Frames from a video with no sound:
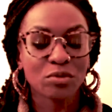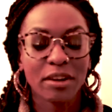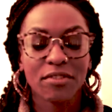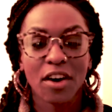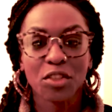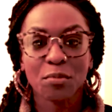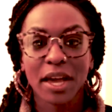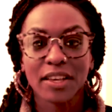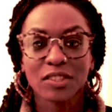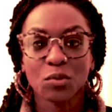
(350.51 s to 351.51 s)
my father
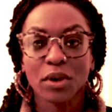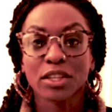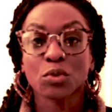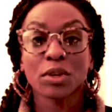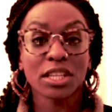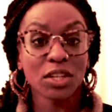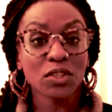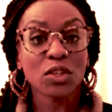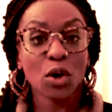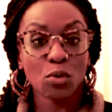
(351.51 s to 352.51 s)
passed away 20 years
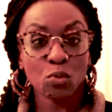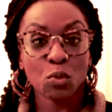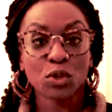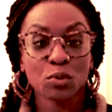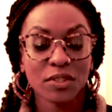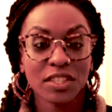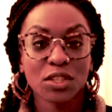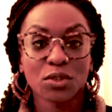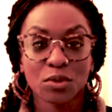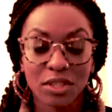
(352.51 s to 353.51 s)
ago, which was the year
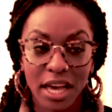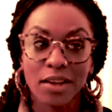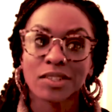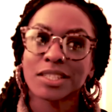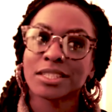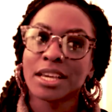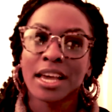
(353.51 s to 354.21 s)
2000.